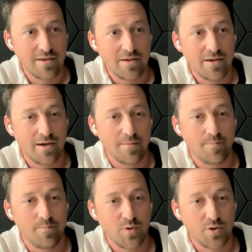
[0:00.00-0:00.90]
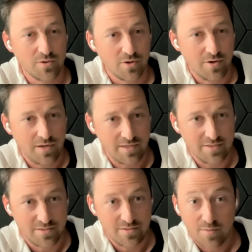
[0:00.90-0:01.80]
Bildr
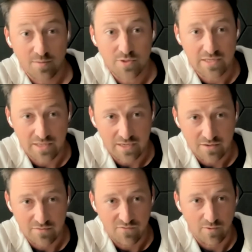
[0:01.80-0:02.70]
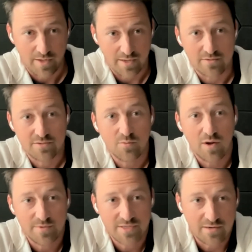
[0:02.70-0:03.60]
is completely conforming to
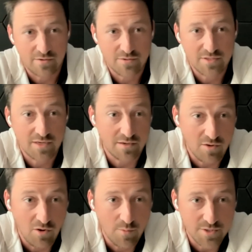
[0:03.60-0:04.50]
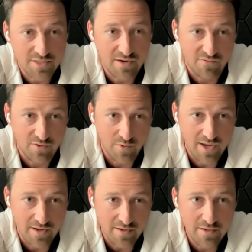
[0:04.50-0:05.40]
web standards in almost every
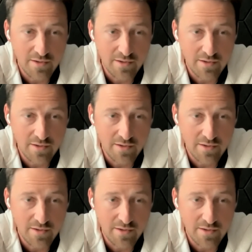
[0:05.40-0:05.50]
way.